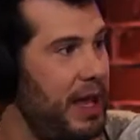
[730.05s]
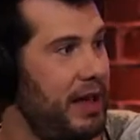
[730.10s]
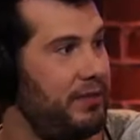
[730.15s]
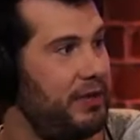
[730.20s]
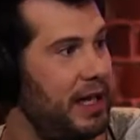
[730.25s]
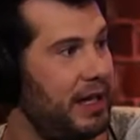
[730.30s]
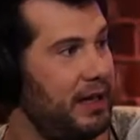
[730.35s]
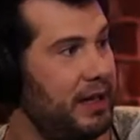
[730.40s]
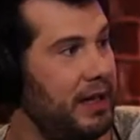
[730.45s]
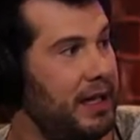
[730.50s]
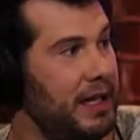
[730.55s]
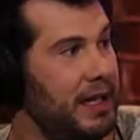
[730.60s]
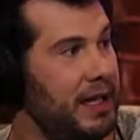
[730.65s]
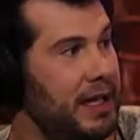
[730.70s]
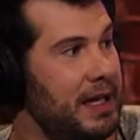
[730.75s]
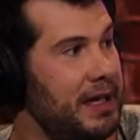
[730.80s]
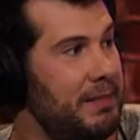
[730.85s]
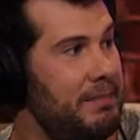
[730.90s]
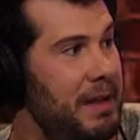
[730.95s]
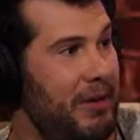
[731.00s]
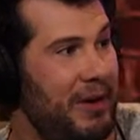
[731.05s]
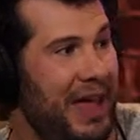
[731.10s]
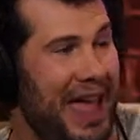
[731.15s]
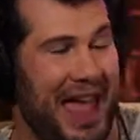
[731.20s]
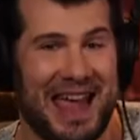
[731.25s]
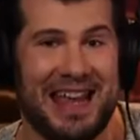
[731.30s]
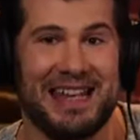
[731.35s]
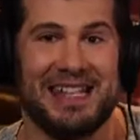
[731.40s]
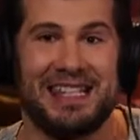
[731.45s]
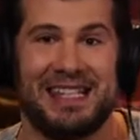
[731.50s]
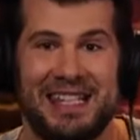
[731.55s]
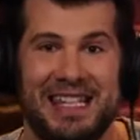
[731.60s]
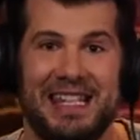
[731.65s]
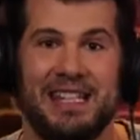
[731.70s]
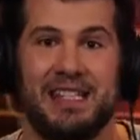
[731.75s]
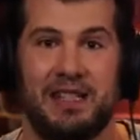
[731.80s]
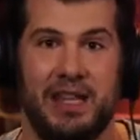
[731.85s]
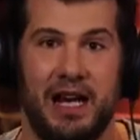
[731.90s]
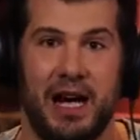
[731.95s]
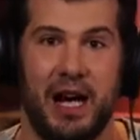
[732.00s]
We have about 8
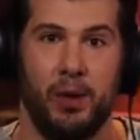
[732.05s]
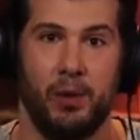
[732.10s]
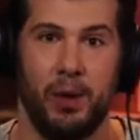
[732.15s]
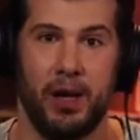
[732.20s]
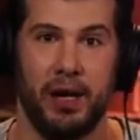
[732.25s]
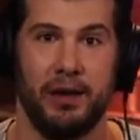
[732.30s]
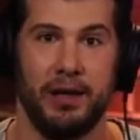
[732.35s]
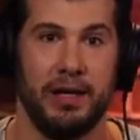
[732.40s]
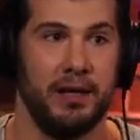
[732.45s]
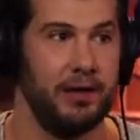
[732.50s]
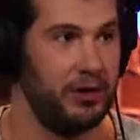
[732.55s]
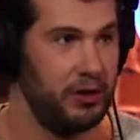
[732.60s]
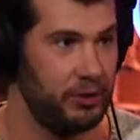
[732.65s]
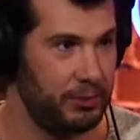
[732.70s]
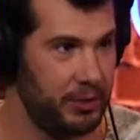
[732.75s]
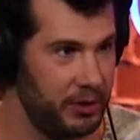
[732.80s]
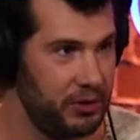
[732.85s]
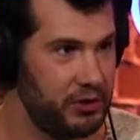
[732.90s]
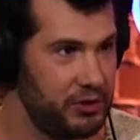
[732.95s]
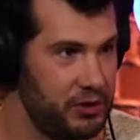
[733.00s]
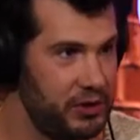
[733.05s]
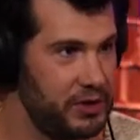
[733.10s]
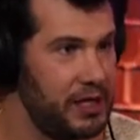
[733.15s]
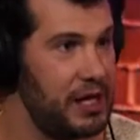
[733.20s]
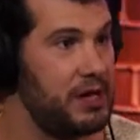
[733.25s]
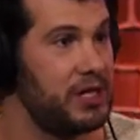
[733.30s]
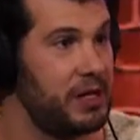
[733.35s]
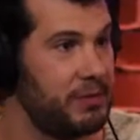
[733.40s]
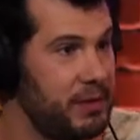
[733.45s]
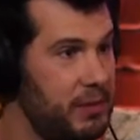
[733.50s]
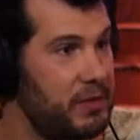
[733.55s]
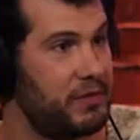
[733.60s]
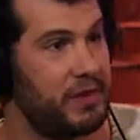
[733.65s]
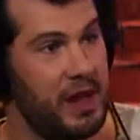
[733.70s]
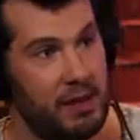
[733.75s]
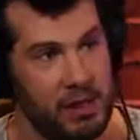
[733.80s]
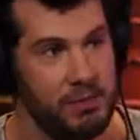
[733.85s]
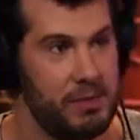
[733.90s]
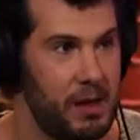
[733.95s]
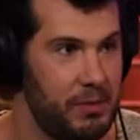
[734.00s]
seats there where either producers sit or sometimes
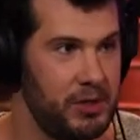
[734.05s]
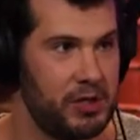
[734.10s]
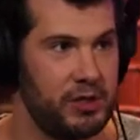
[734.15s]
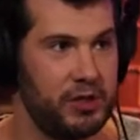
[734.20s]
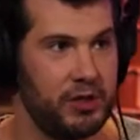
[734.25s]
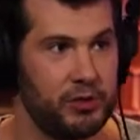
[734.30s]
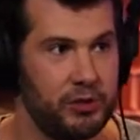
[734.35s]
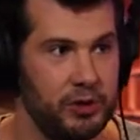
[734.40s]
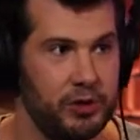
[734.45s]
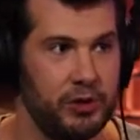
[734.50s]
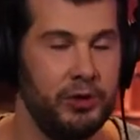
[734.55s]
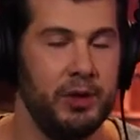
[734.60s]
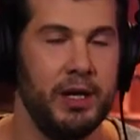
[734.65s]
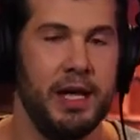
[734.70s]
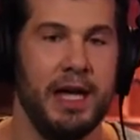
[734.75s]
family members of the crew.